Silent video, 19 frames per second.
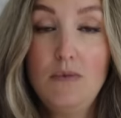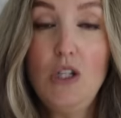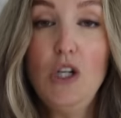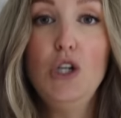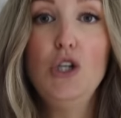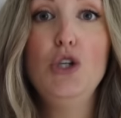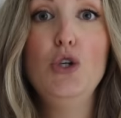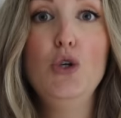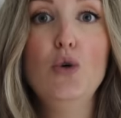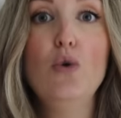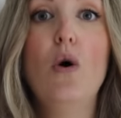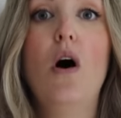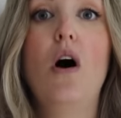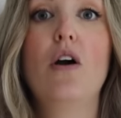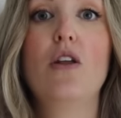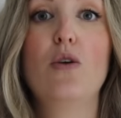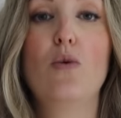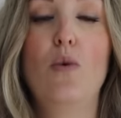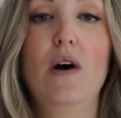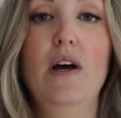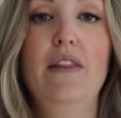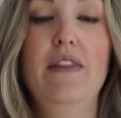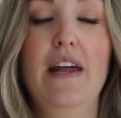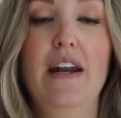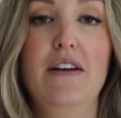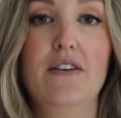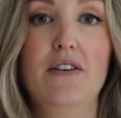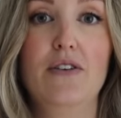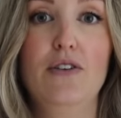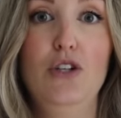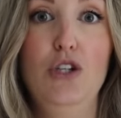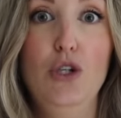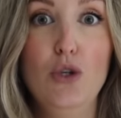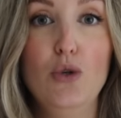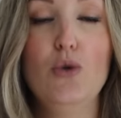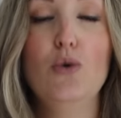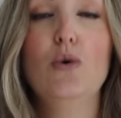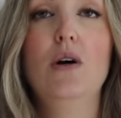you are the one that are,
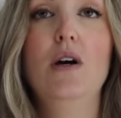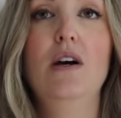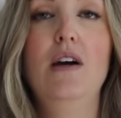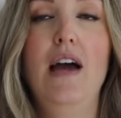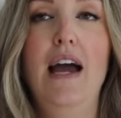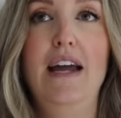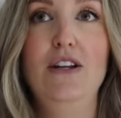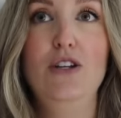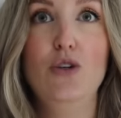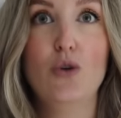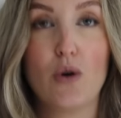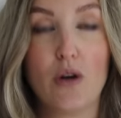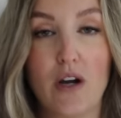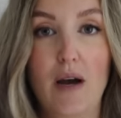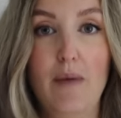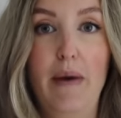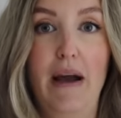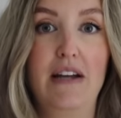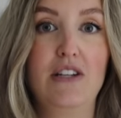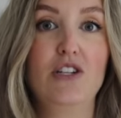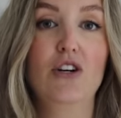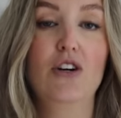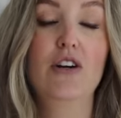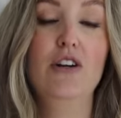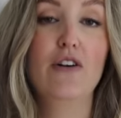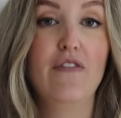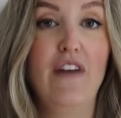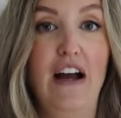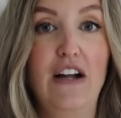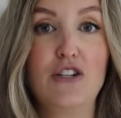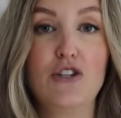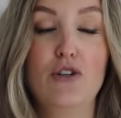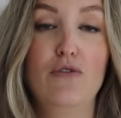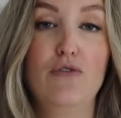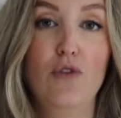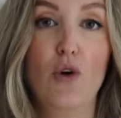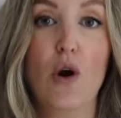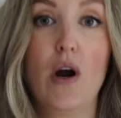you and your gut bacteria and your
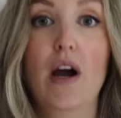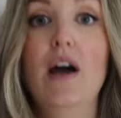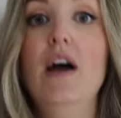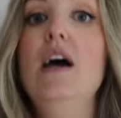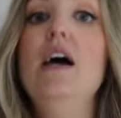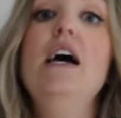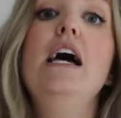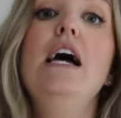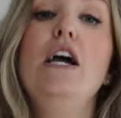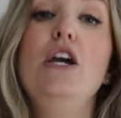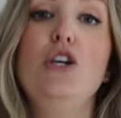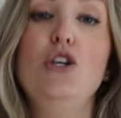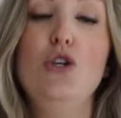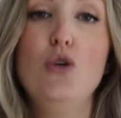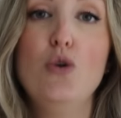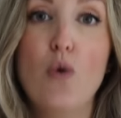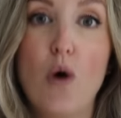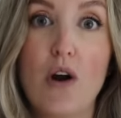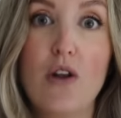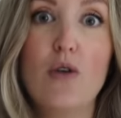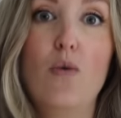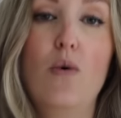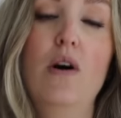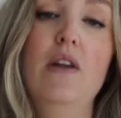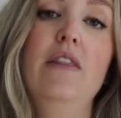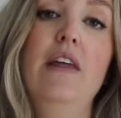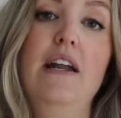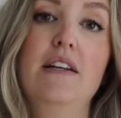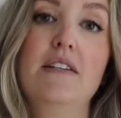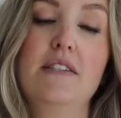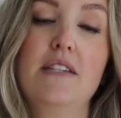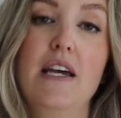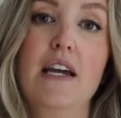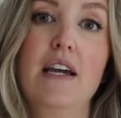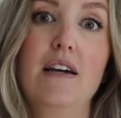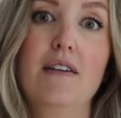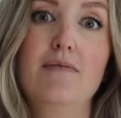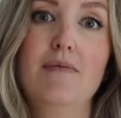vaginal flora, you are the one that is
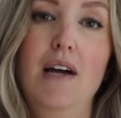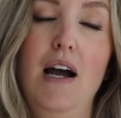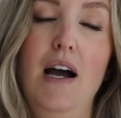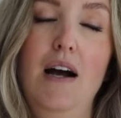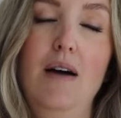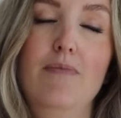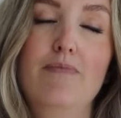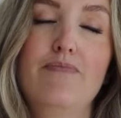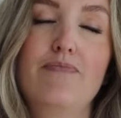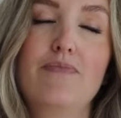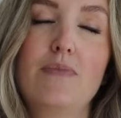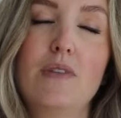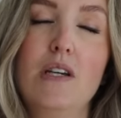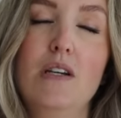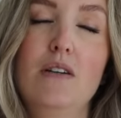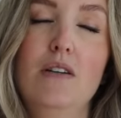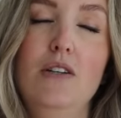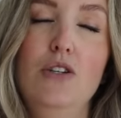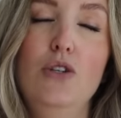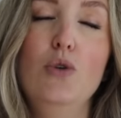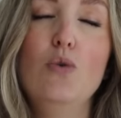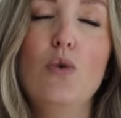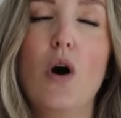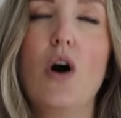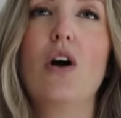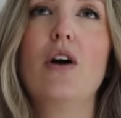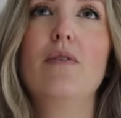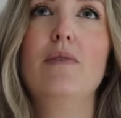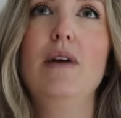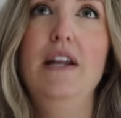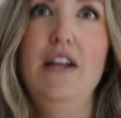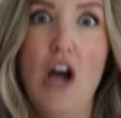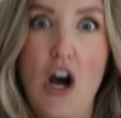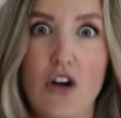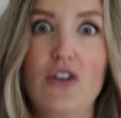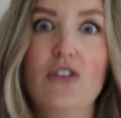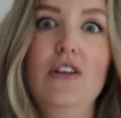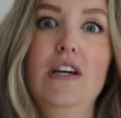like, you are
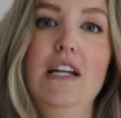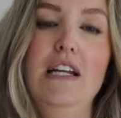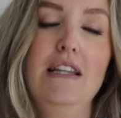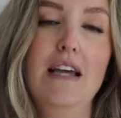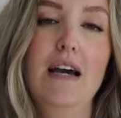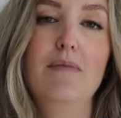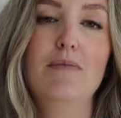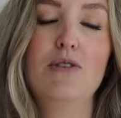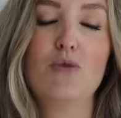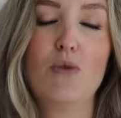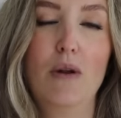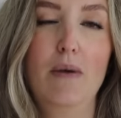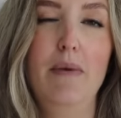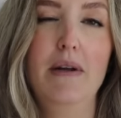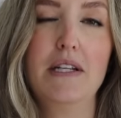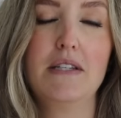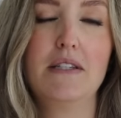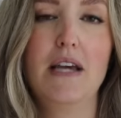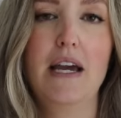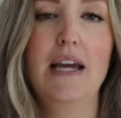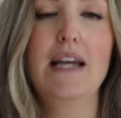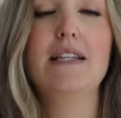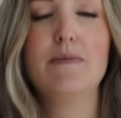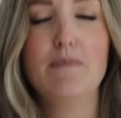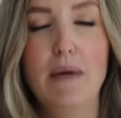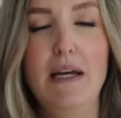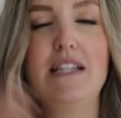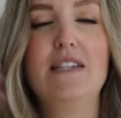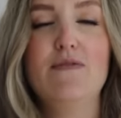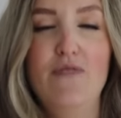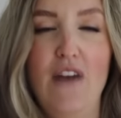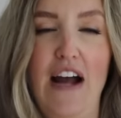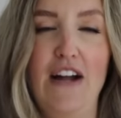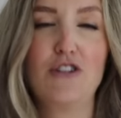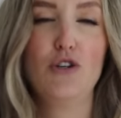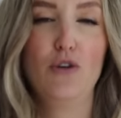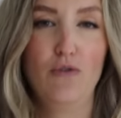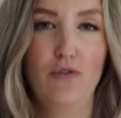inoculating them, is what I meant to say. It's
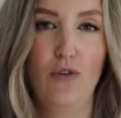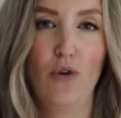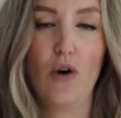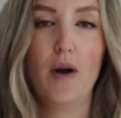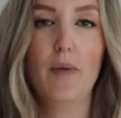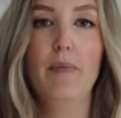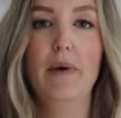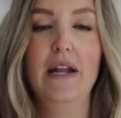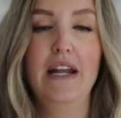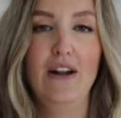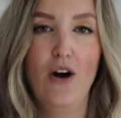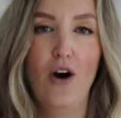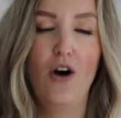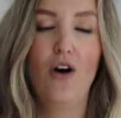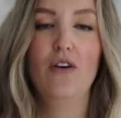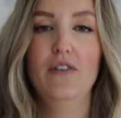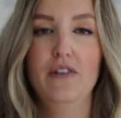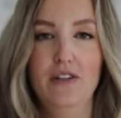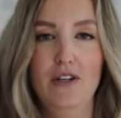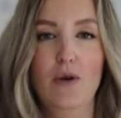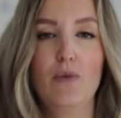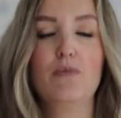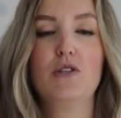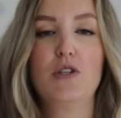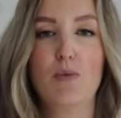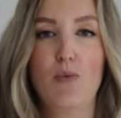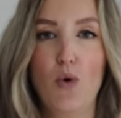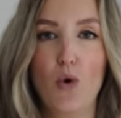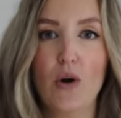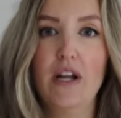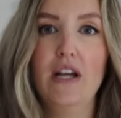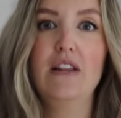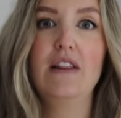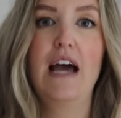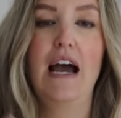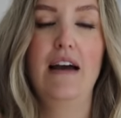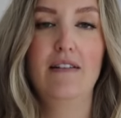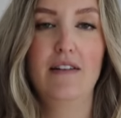vaginal flora, but it all, you know,
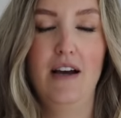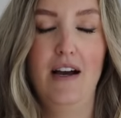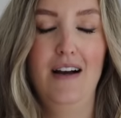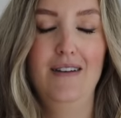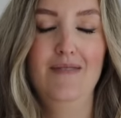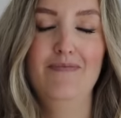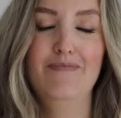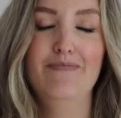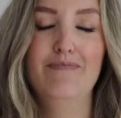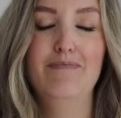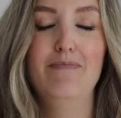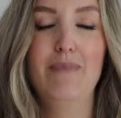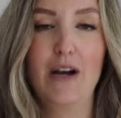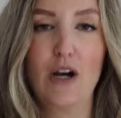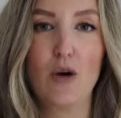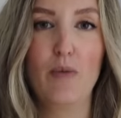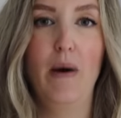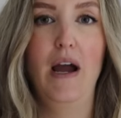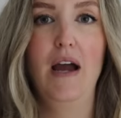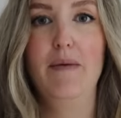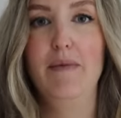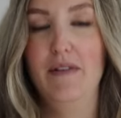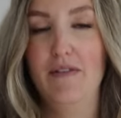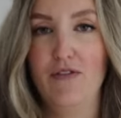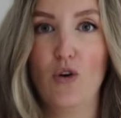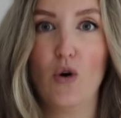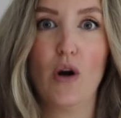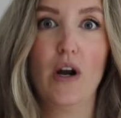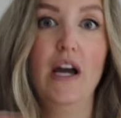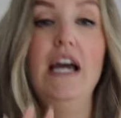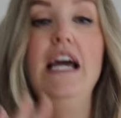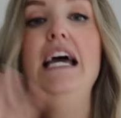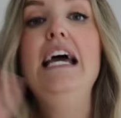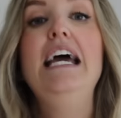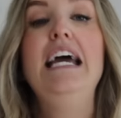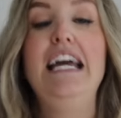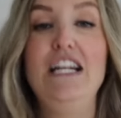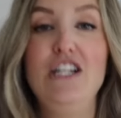supporting that microbiome and flora
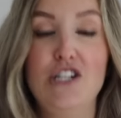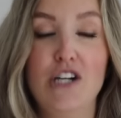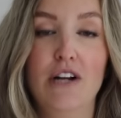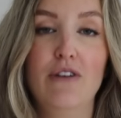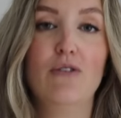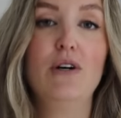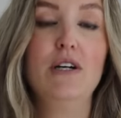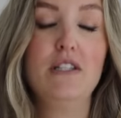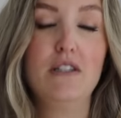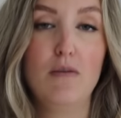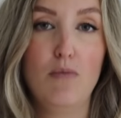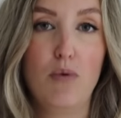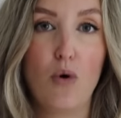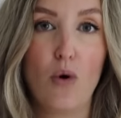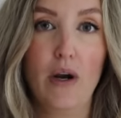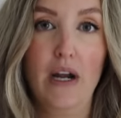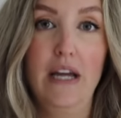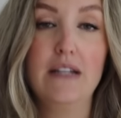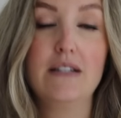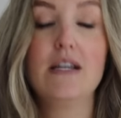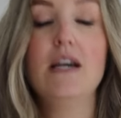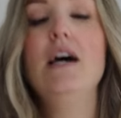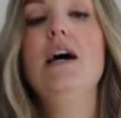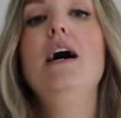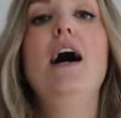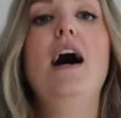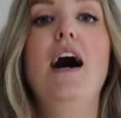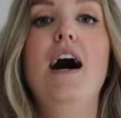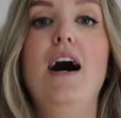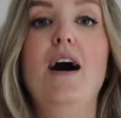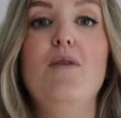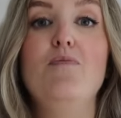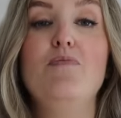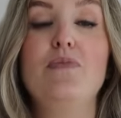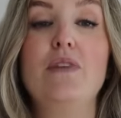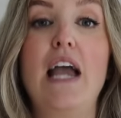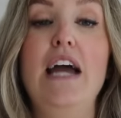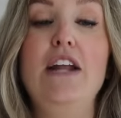in general is important.
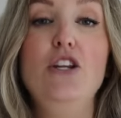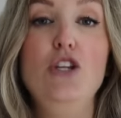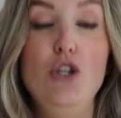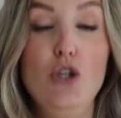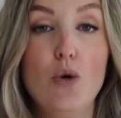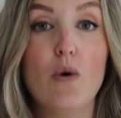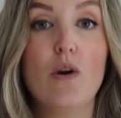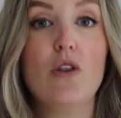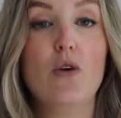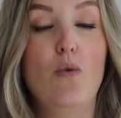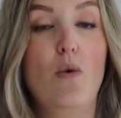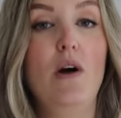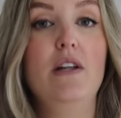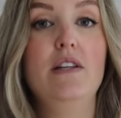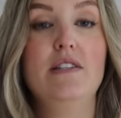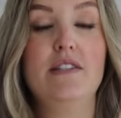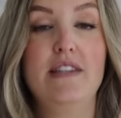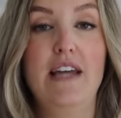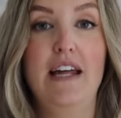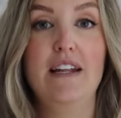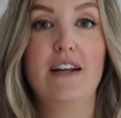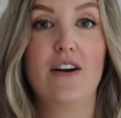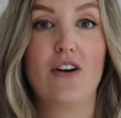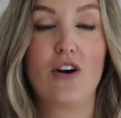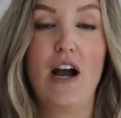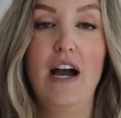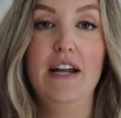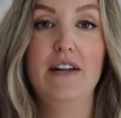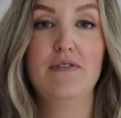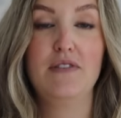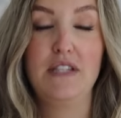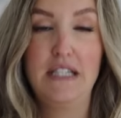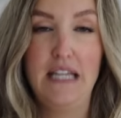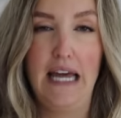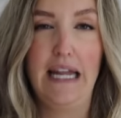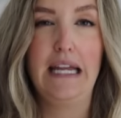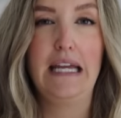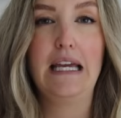And you are the ones that are kind of
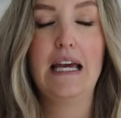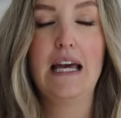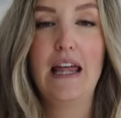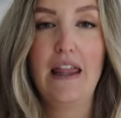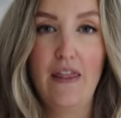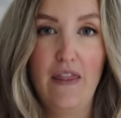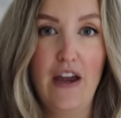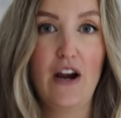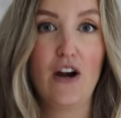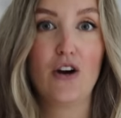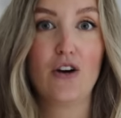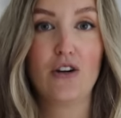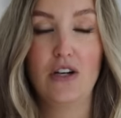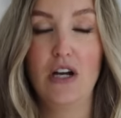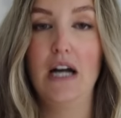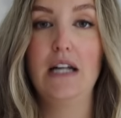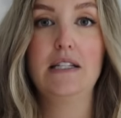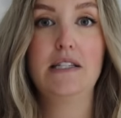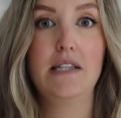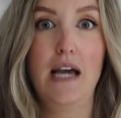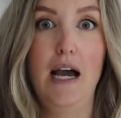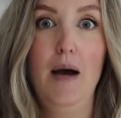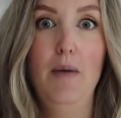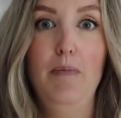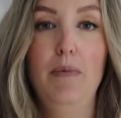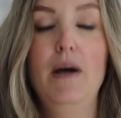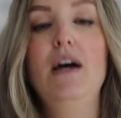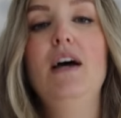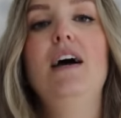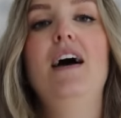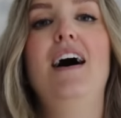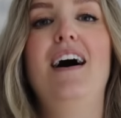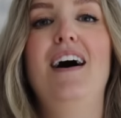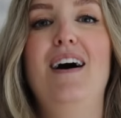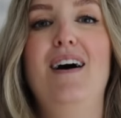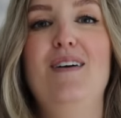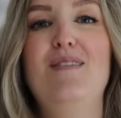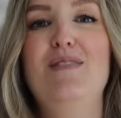setting their guts up
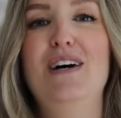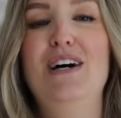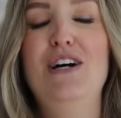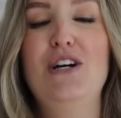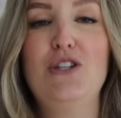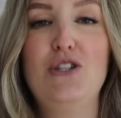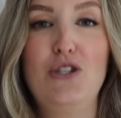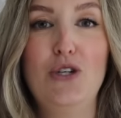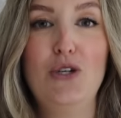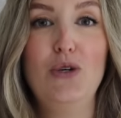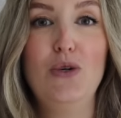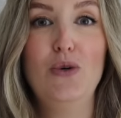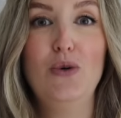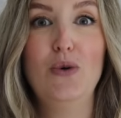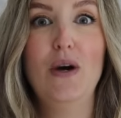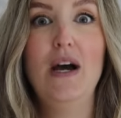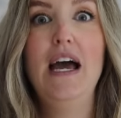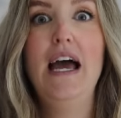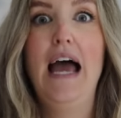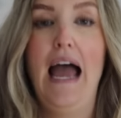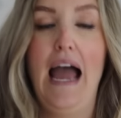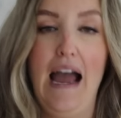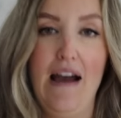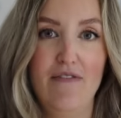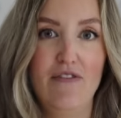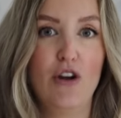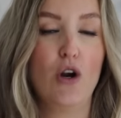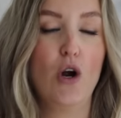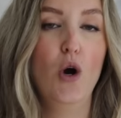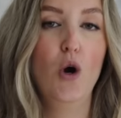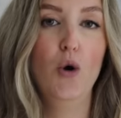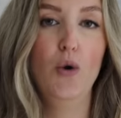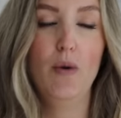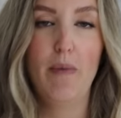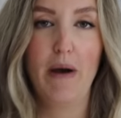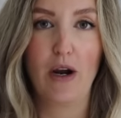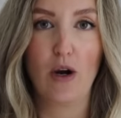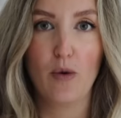to have their
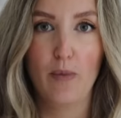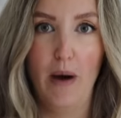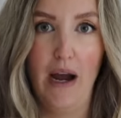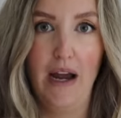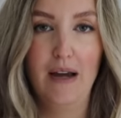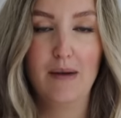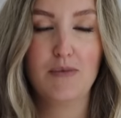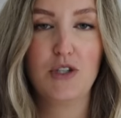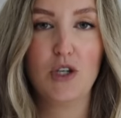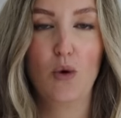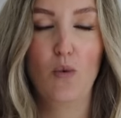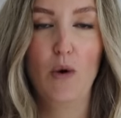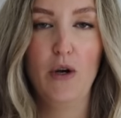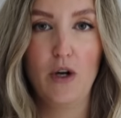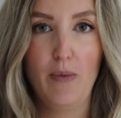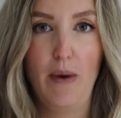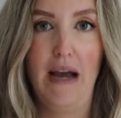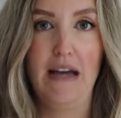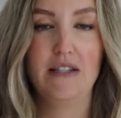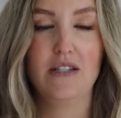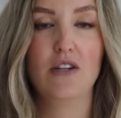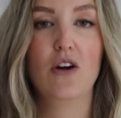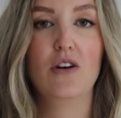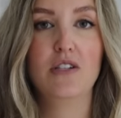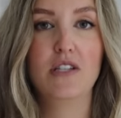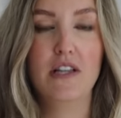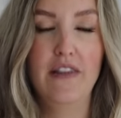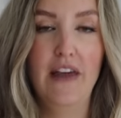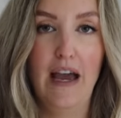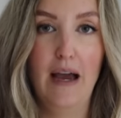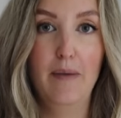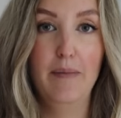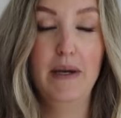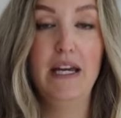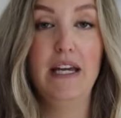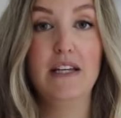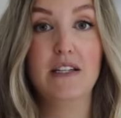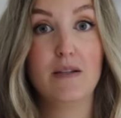own microbiome. So what you're passing on to
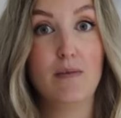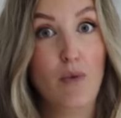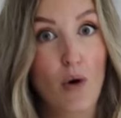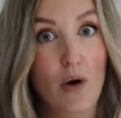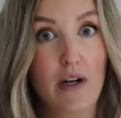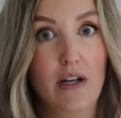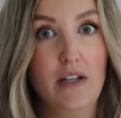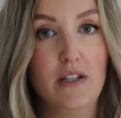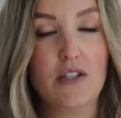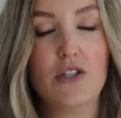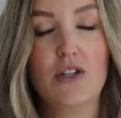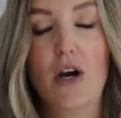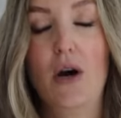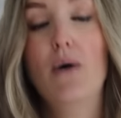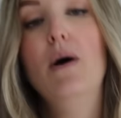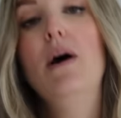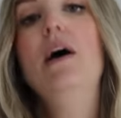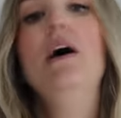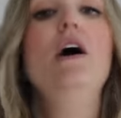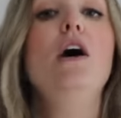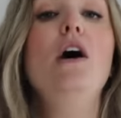them is important. So